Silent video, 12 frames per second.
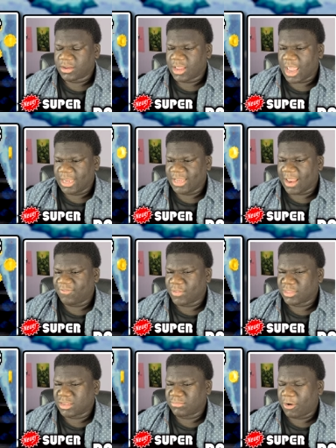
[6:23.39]
and get
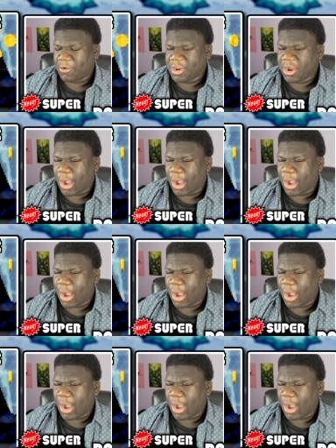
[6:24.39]
this as Mario?